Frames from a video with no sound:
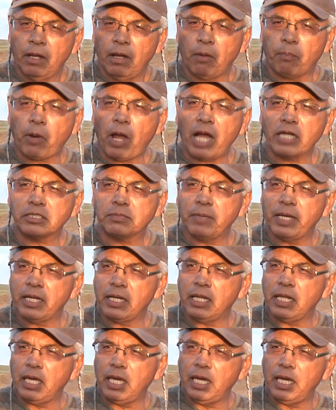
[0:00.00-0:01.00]

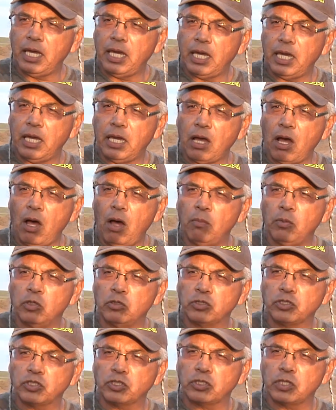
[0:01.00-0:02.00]
approximately
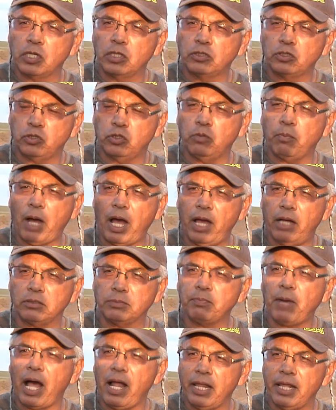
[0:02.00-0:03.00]
almost 2 miles,
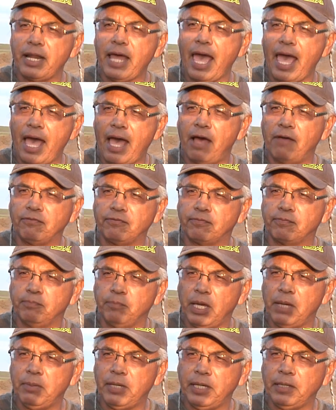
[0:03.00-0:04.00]
mile and a half,
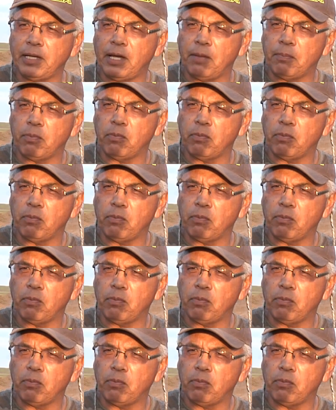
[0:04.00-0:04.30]
maybe